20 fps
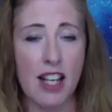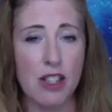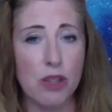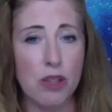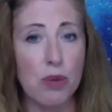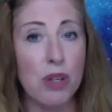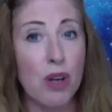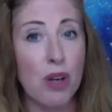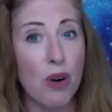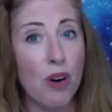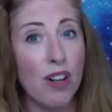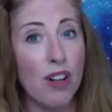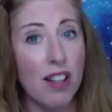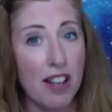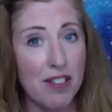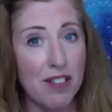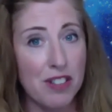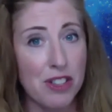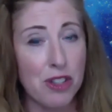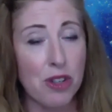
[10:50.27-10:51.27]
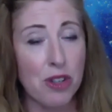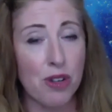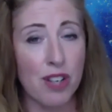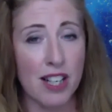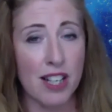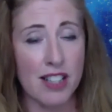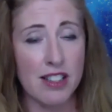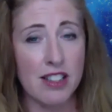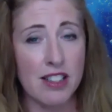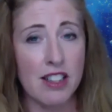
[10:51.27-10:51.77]
So we go 11
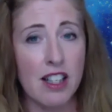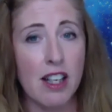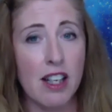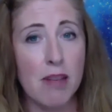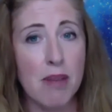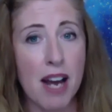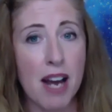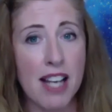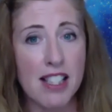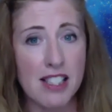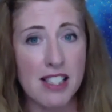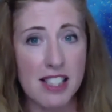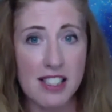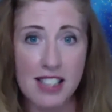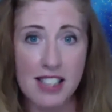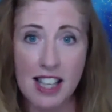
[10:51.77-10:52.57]
degrees Pisces,